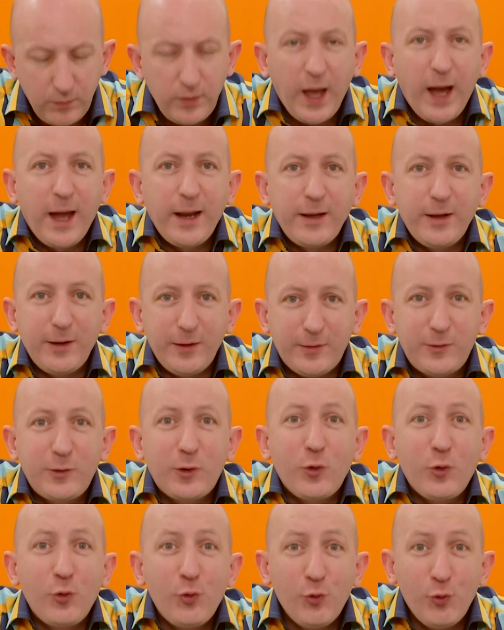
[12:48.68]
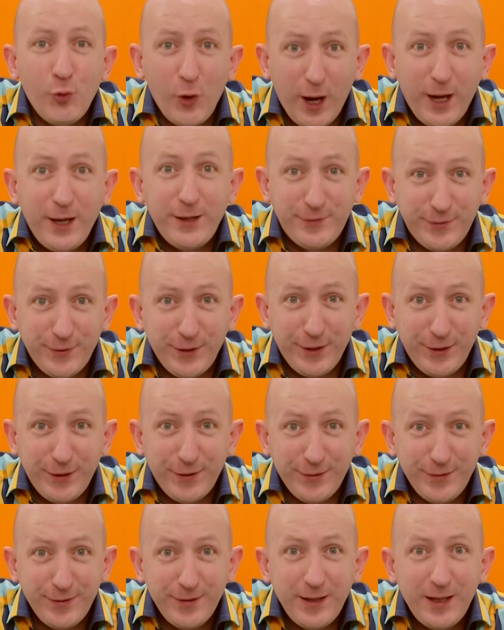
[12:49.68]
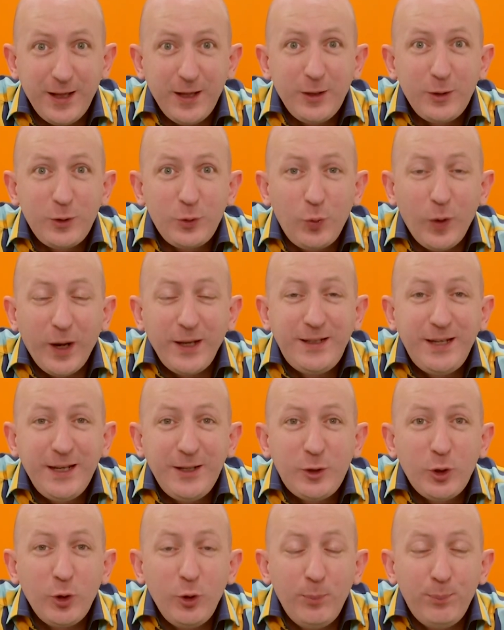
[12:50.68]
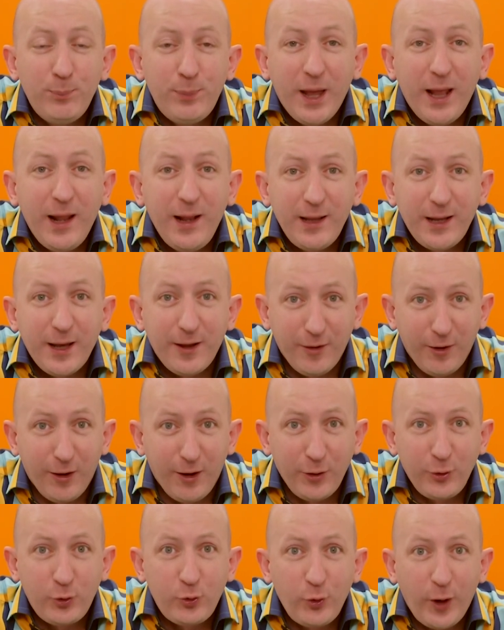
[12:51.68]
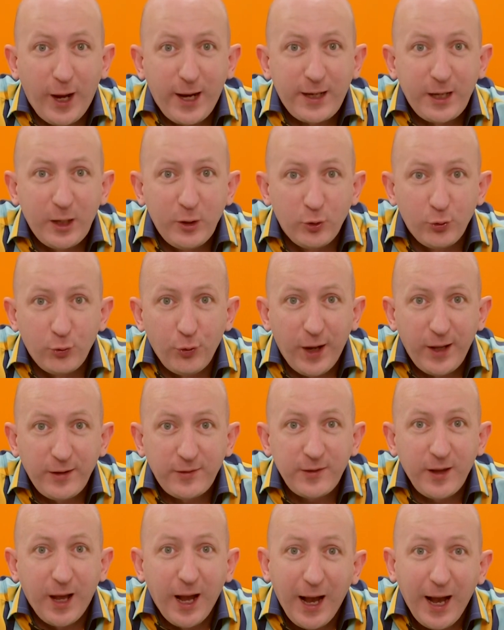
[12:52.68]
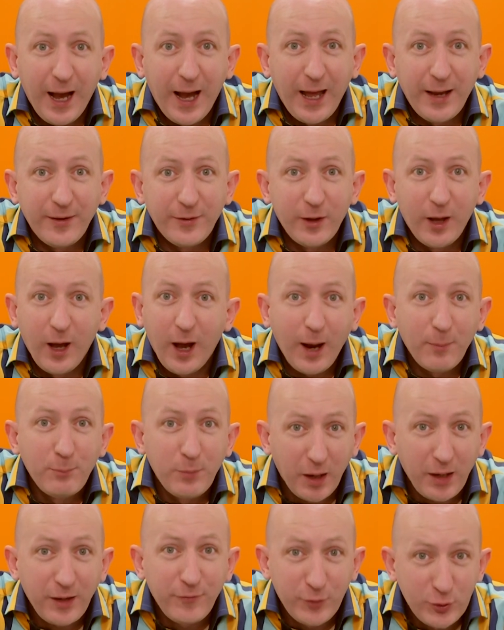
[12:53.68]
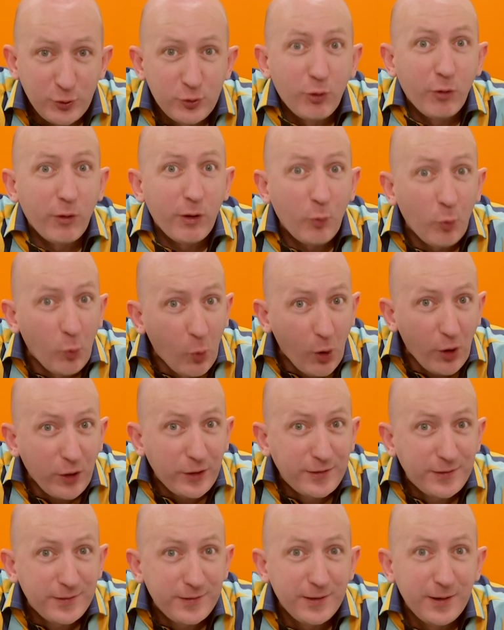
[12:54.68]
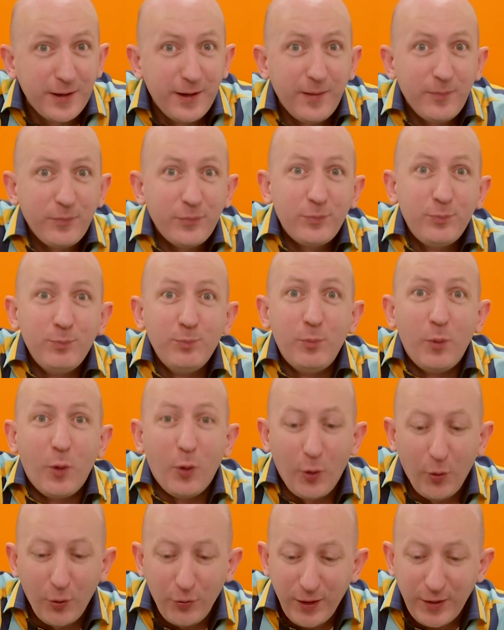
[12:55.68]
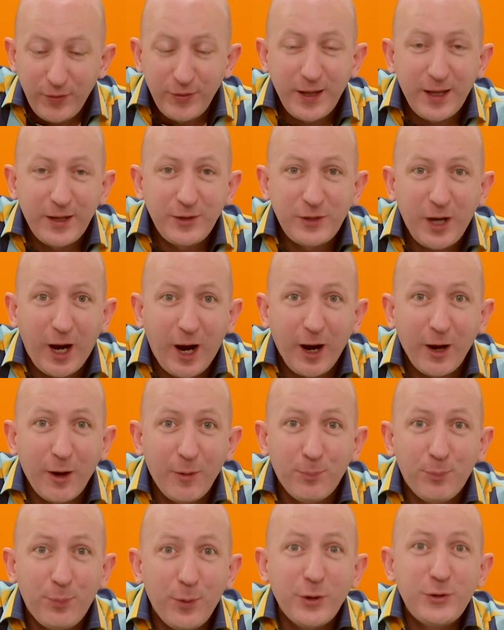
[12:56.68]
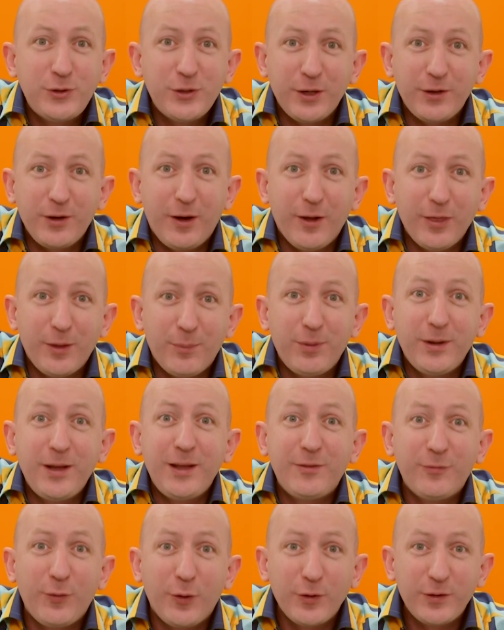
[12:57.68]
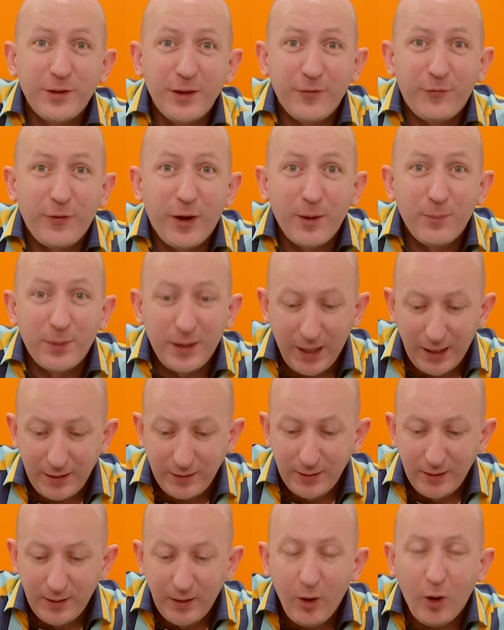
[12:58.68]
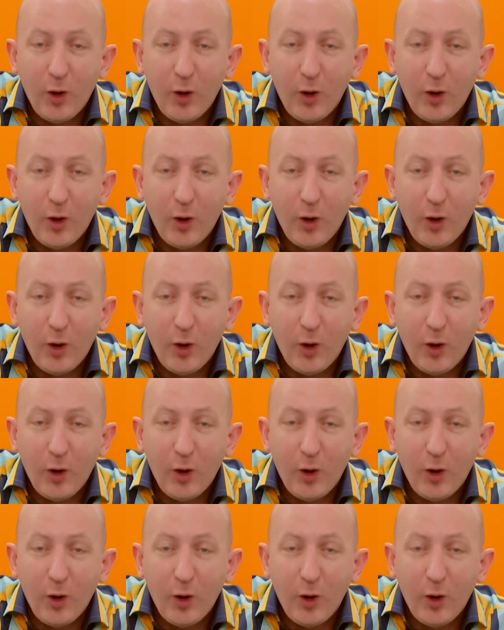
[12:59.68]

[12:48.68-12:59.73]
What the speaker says: That is crazy. £22 billion on track and trace, and I'm not even sure it works. More than the entire budget on the police force and the fire brigade.